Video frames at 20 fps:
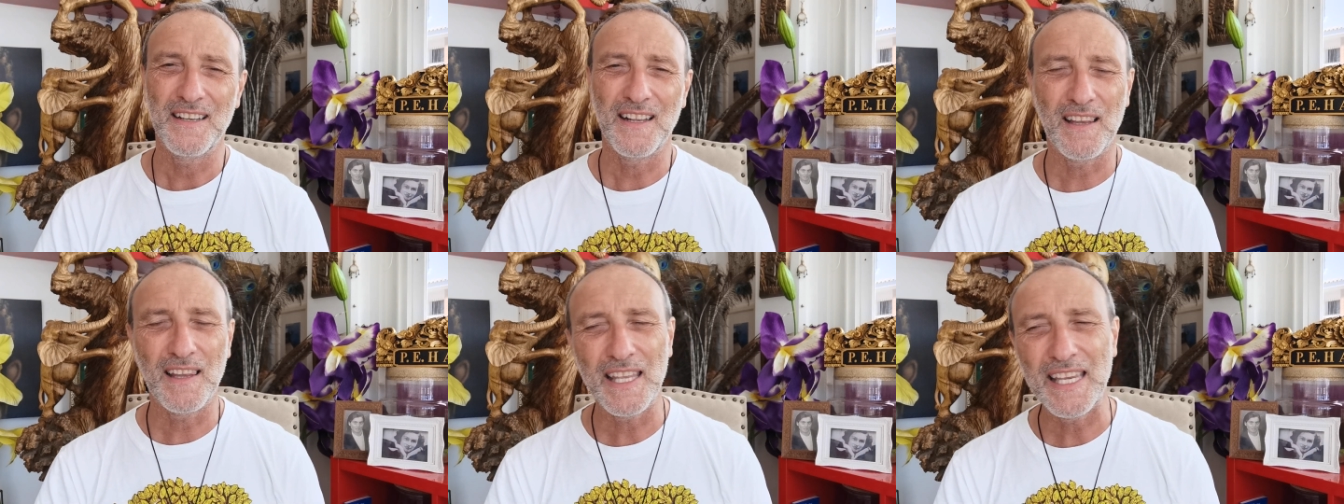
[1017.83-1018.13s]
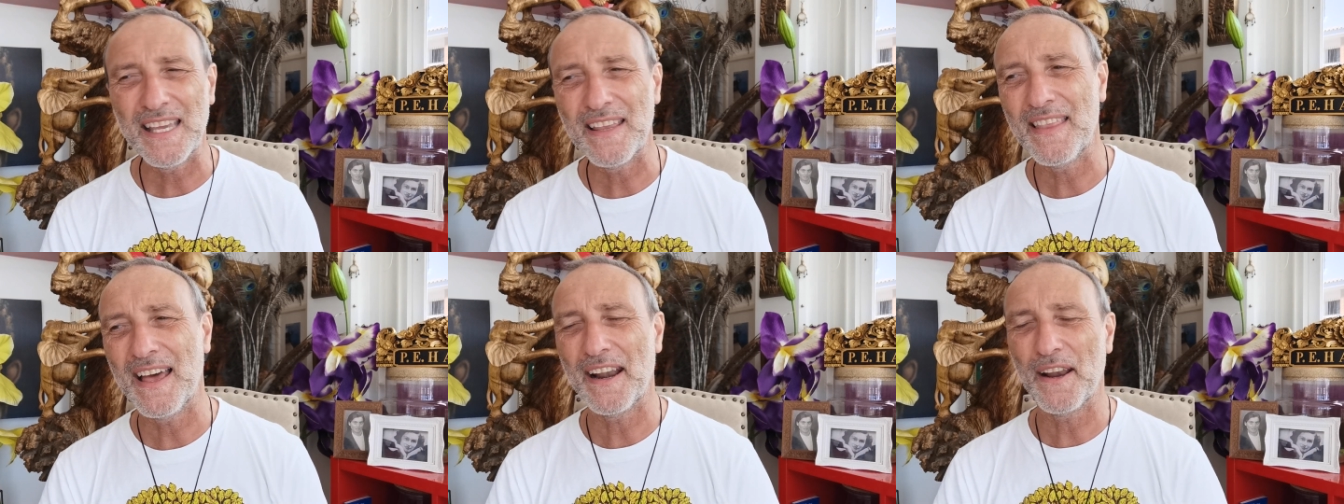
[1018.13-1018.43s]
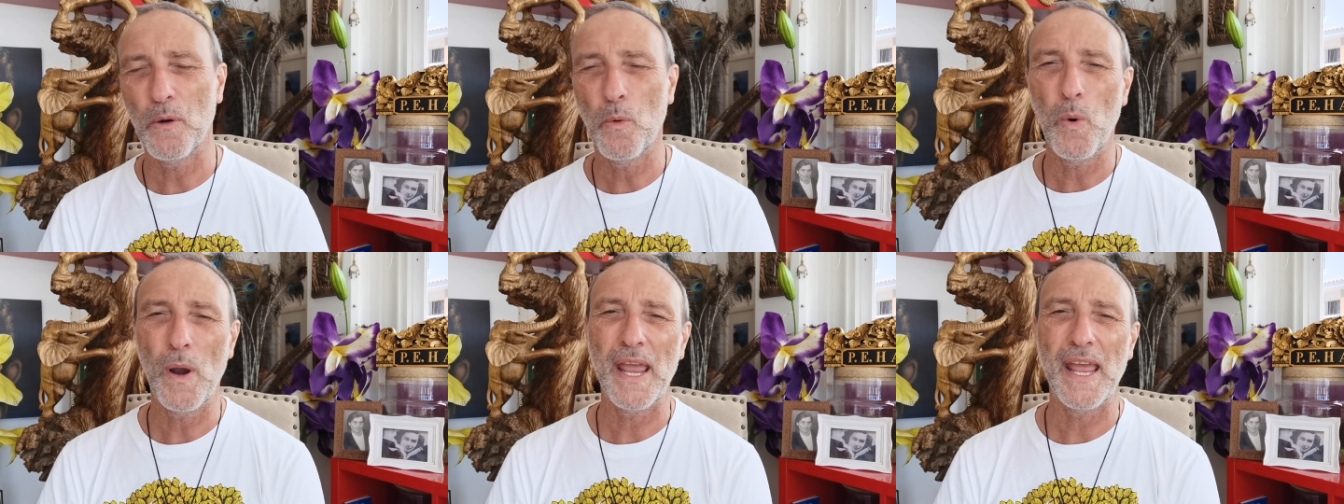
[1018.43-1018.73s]
Clear
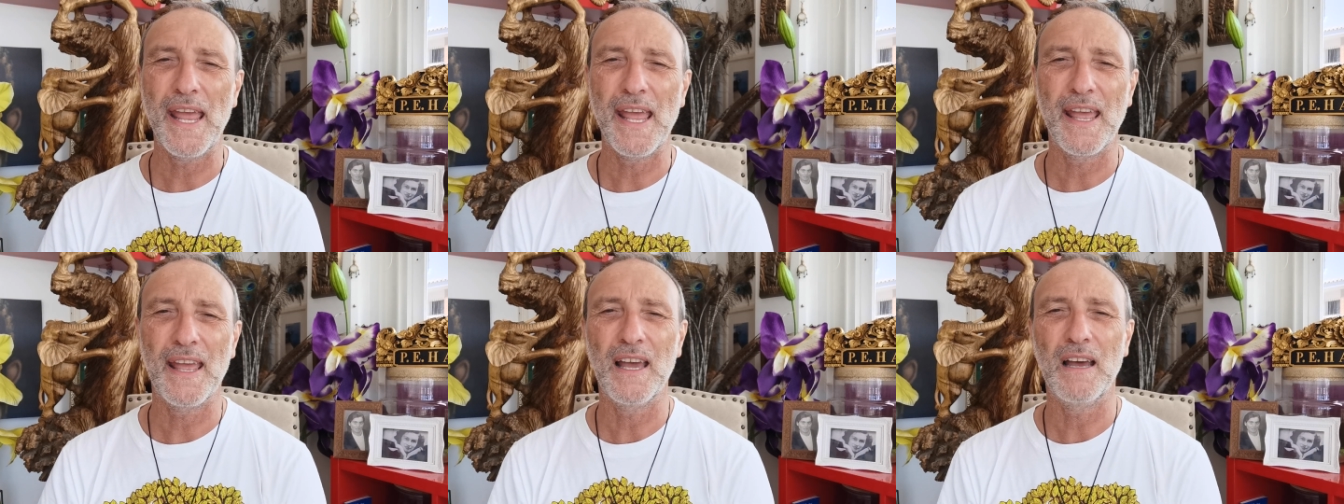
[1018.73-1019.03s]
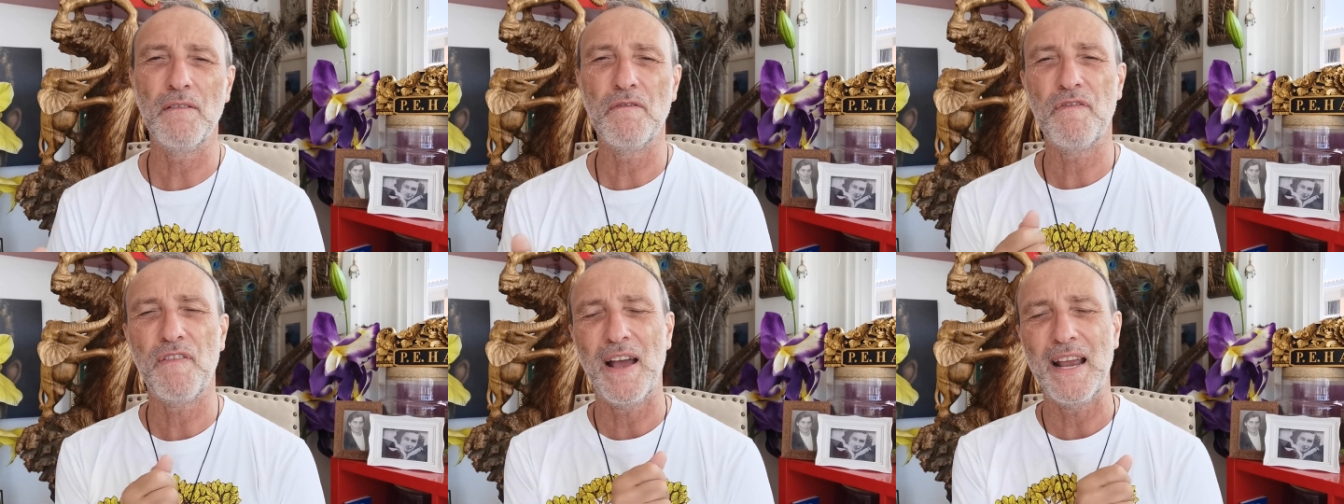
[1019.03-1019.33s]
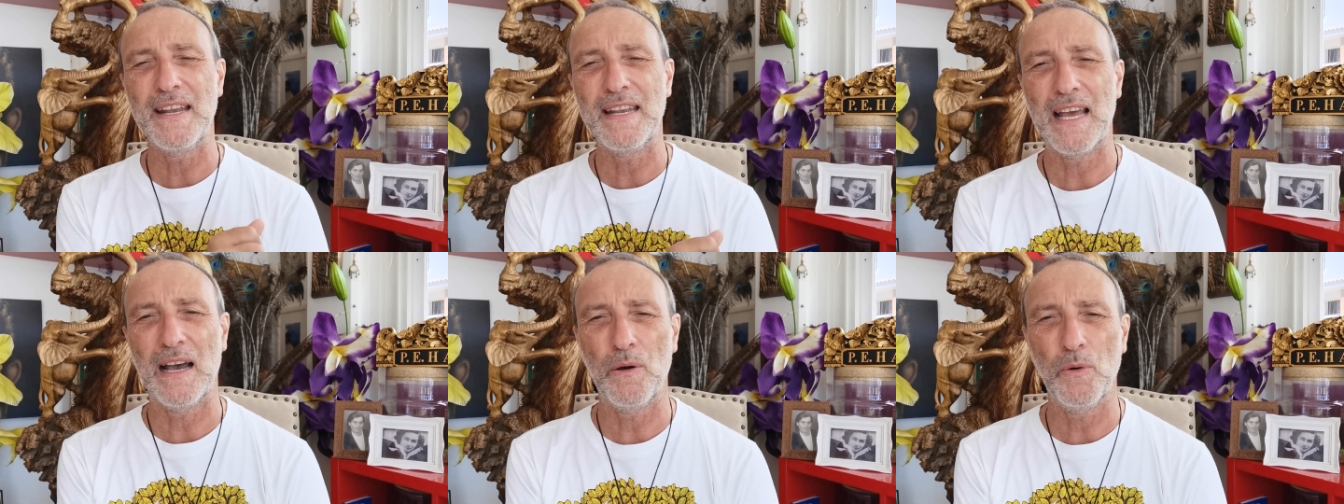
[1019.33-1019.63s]
that away and
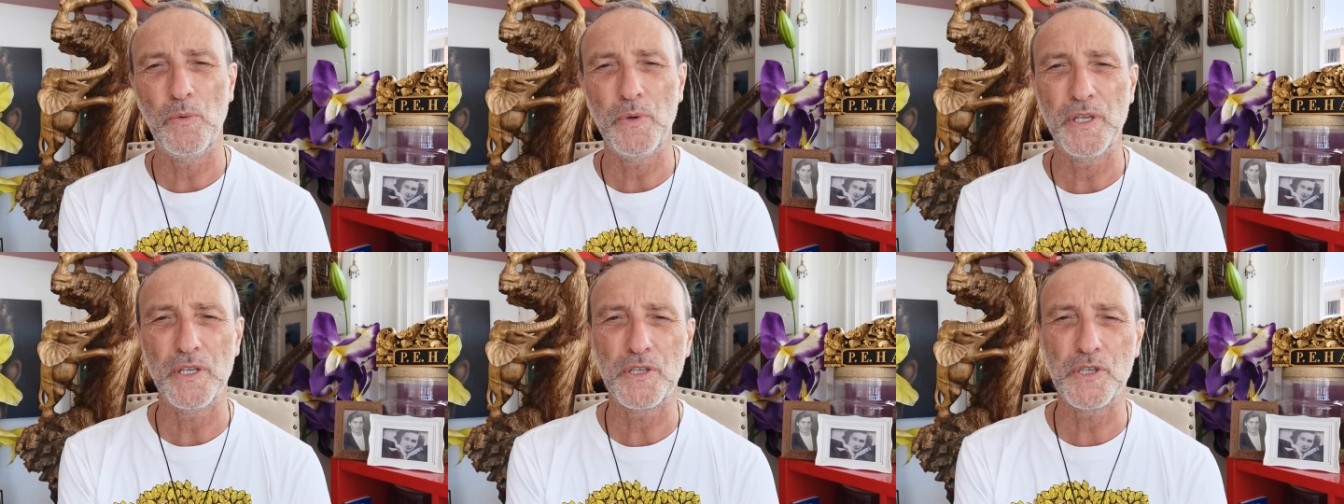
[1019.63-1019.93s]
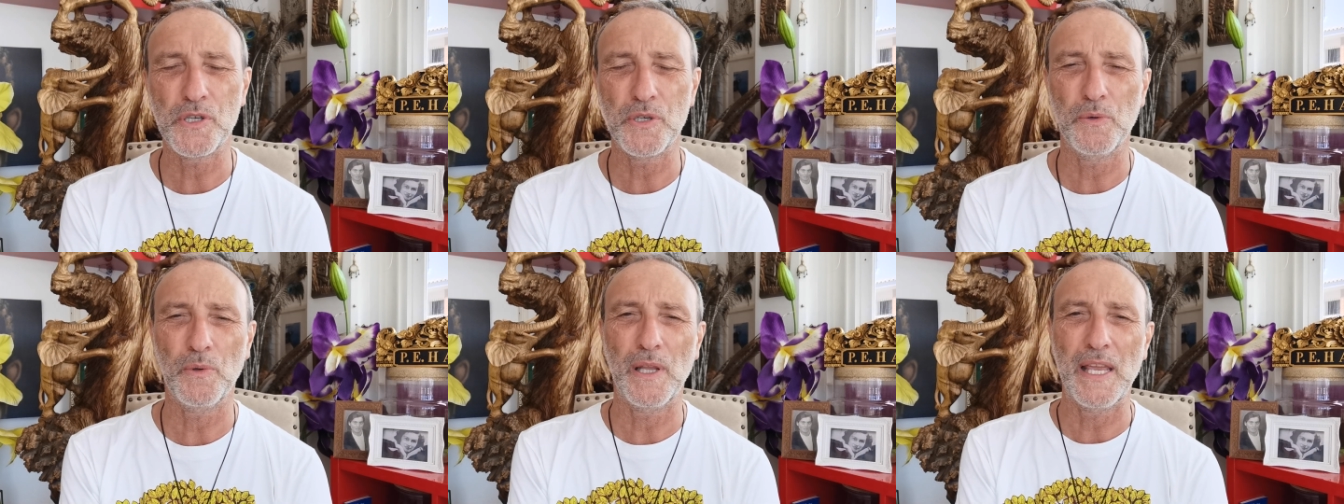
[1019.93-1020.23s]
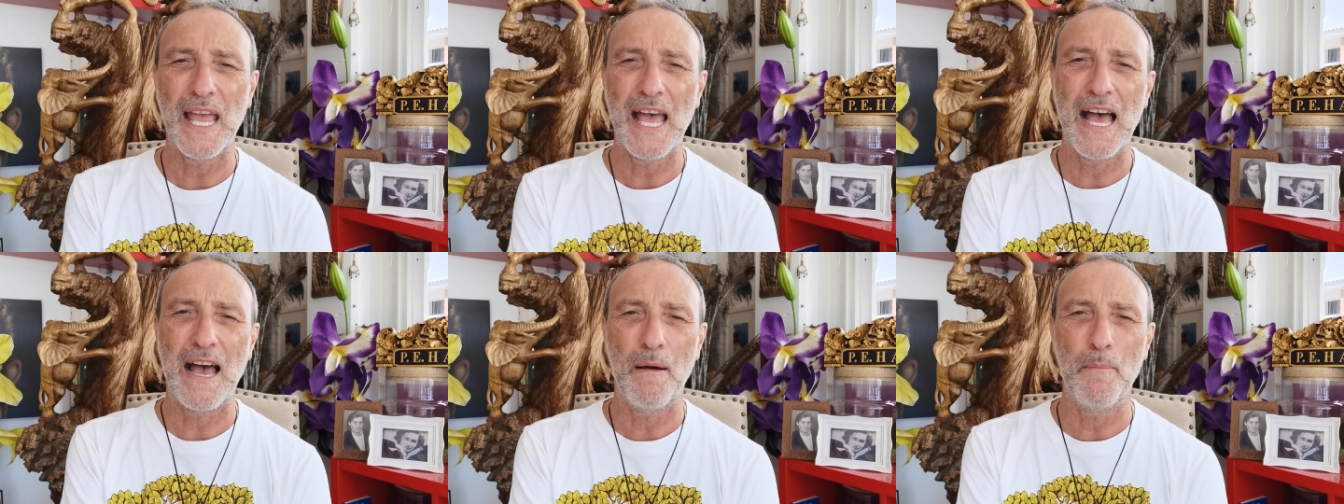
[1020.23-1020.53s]
find out who you
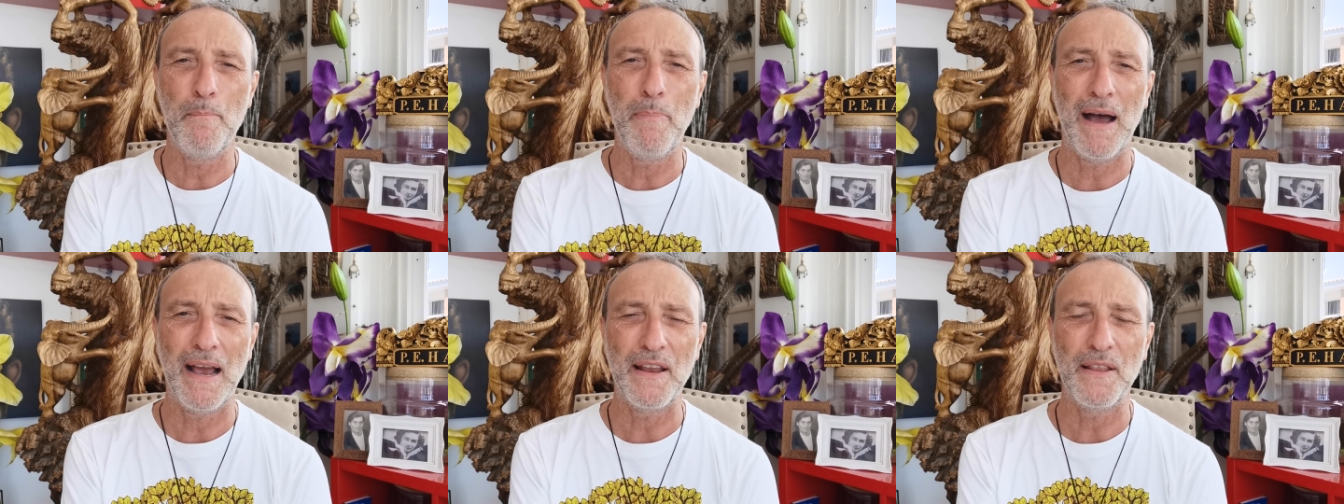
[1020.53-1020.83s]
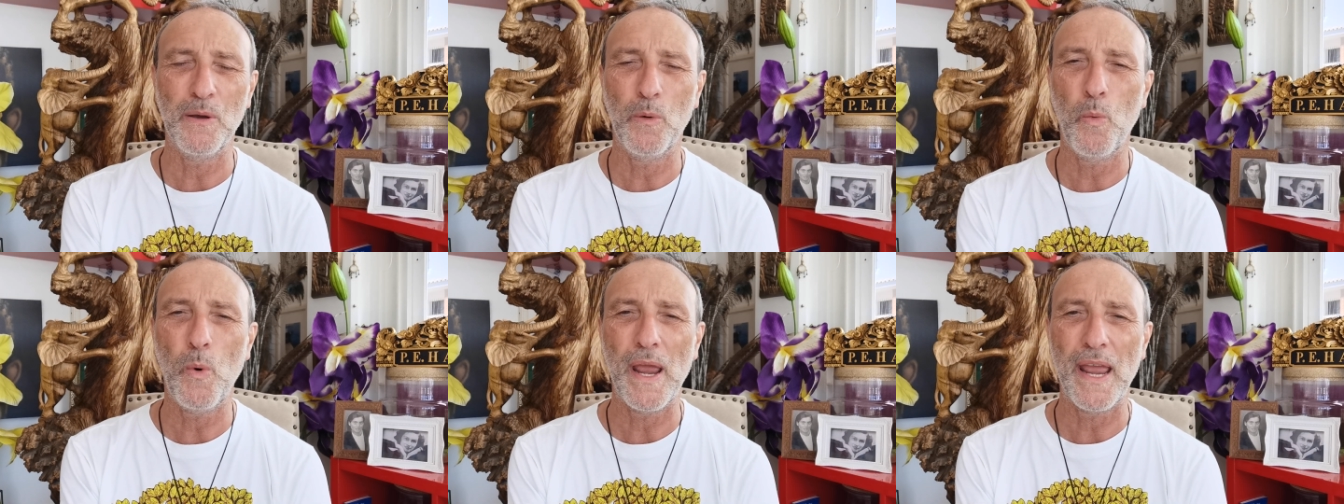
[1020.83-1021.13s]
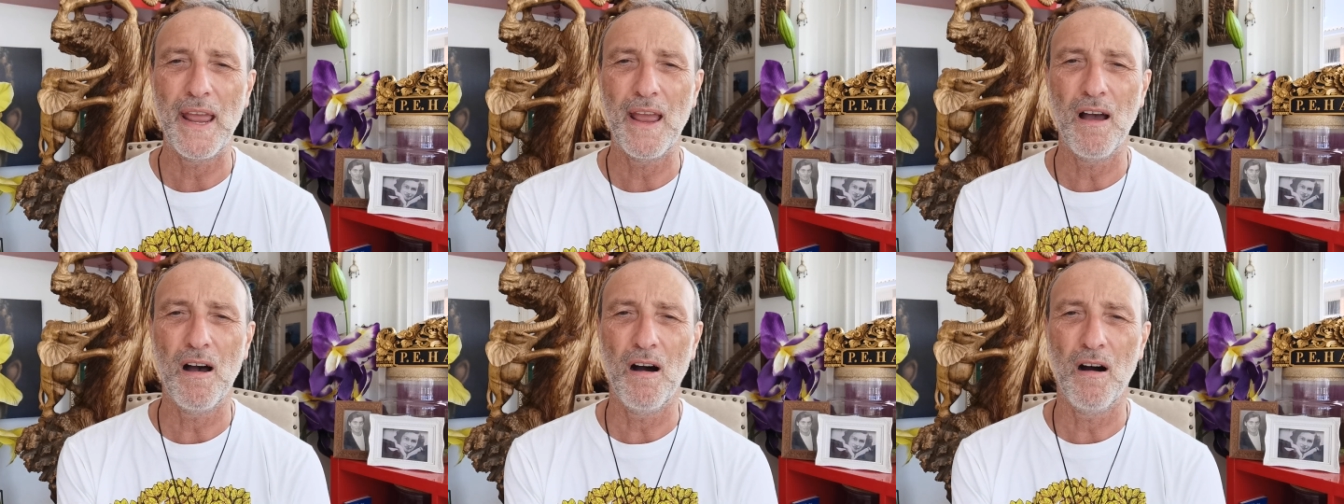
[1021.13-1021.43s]
truly are by the
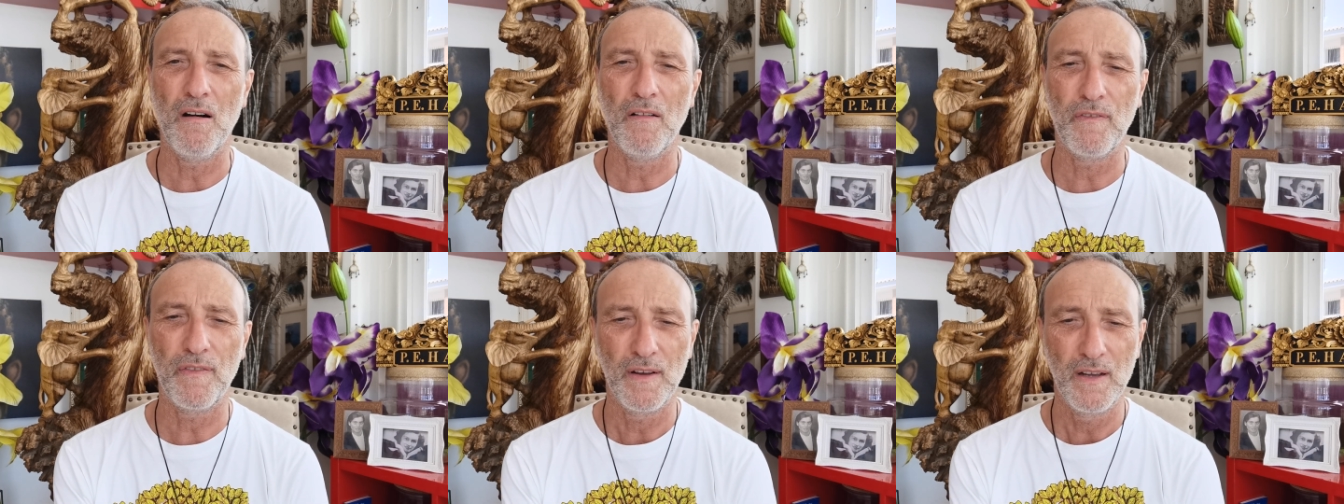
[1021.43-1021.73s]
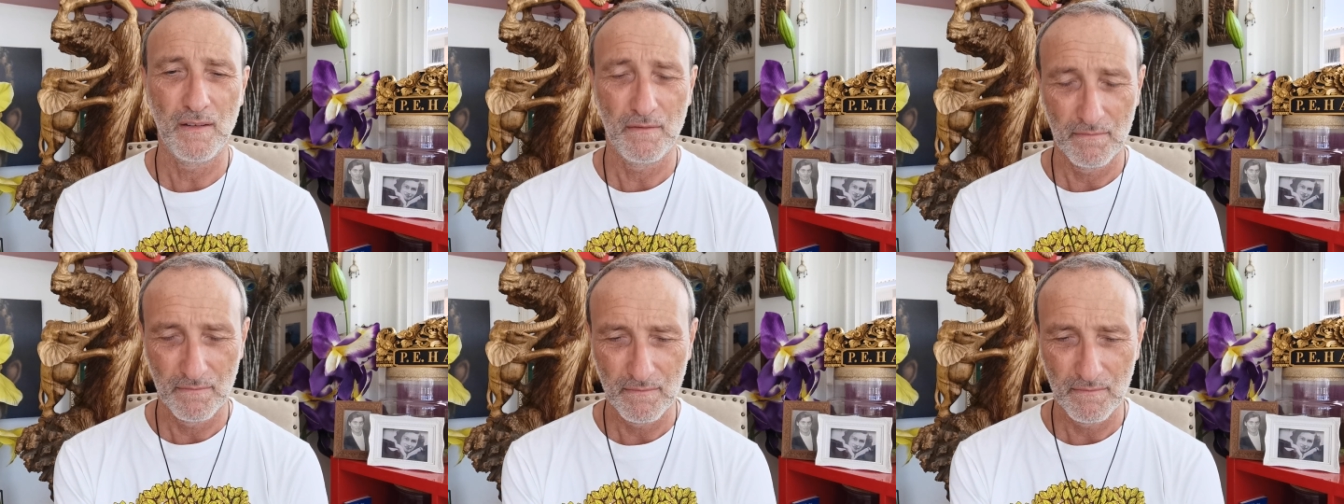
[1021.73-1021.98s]
way of